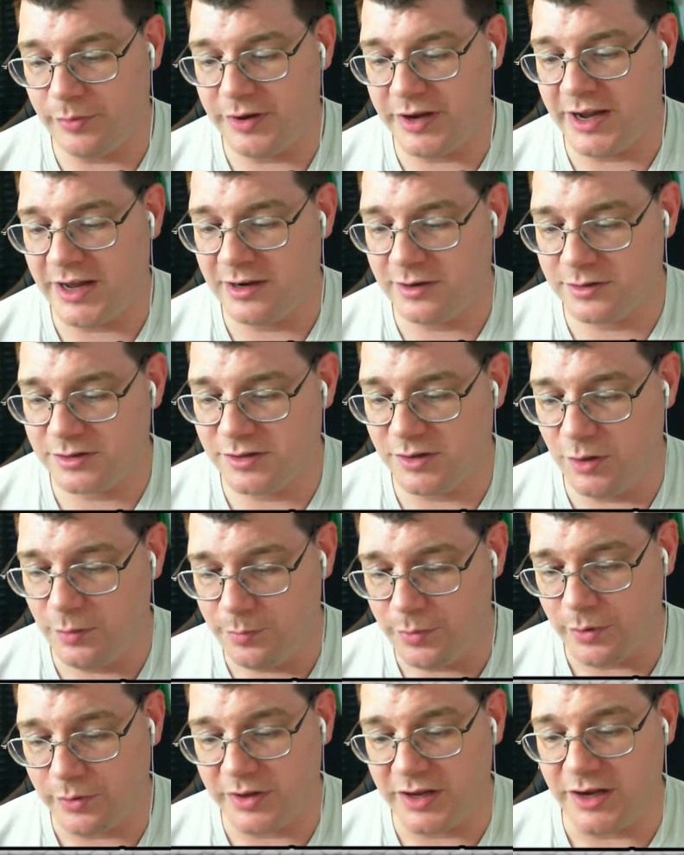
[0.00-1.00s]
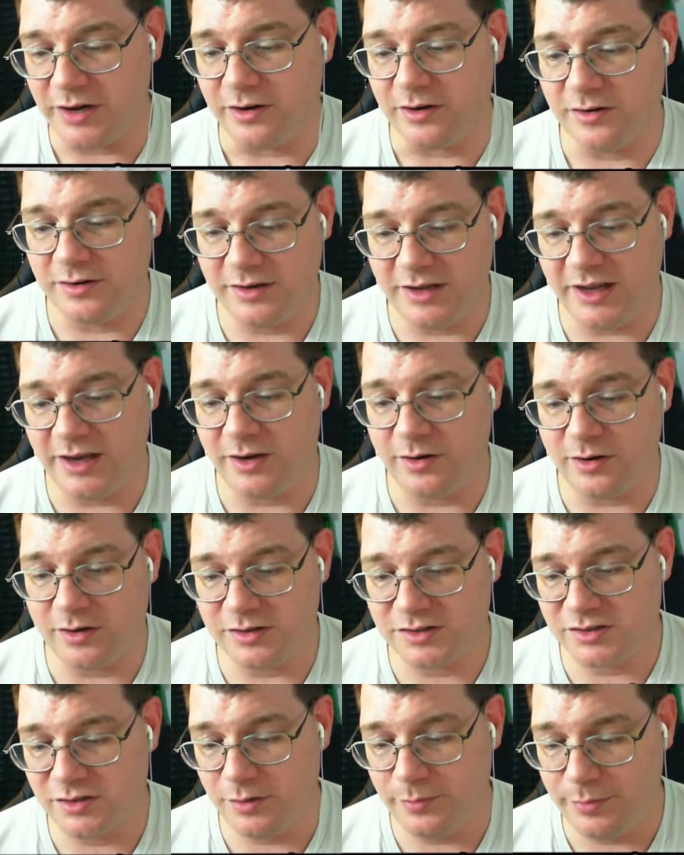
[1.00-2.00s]
got our Slowpoke here, and our
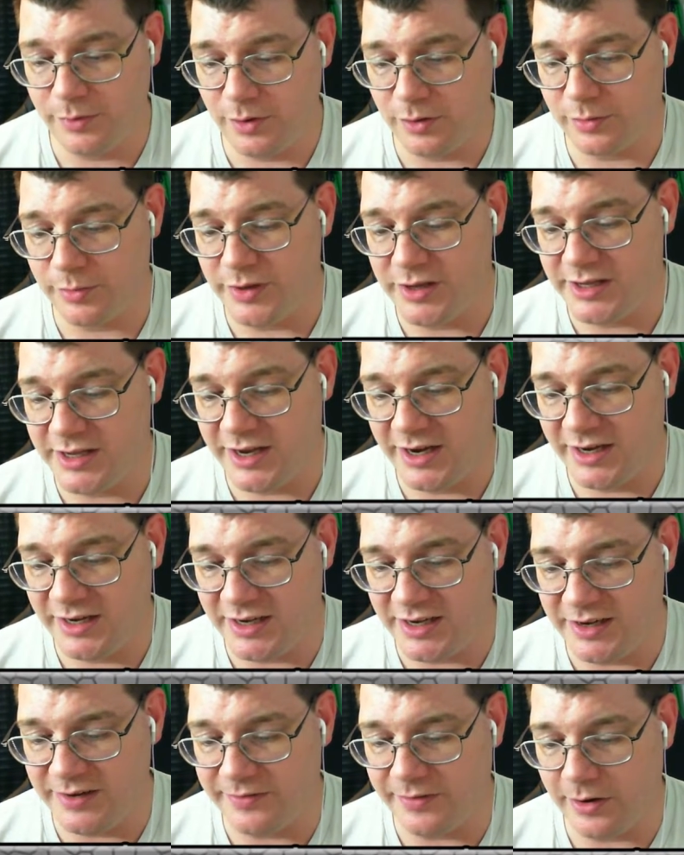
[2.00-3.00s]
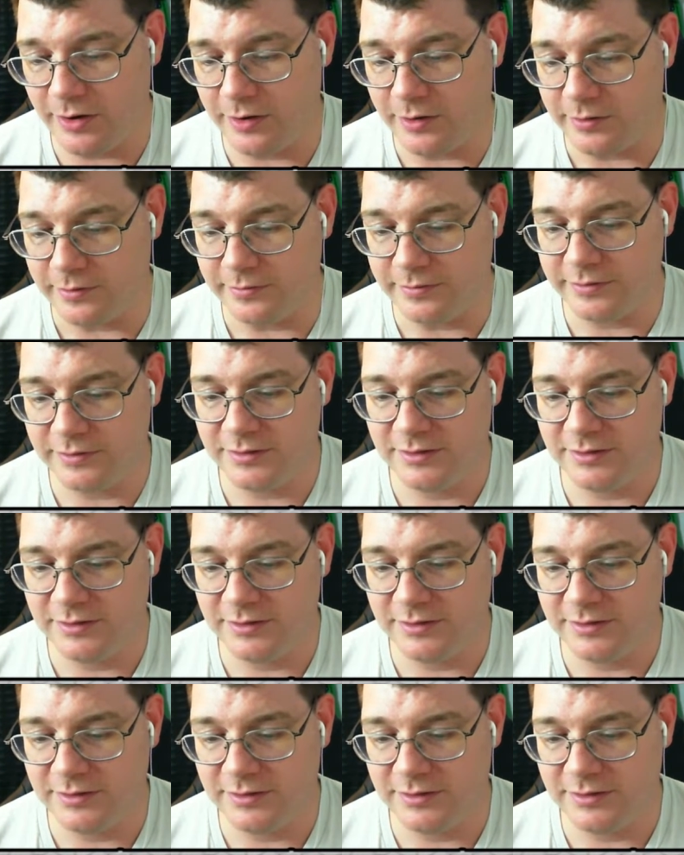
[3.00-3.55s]
Slowpoke we can evolve.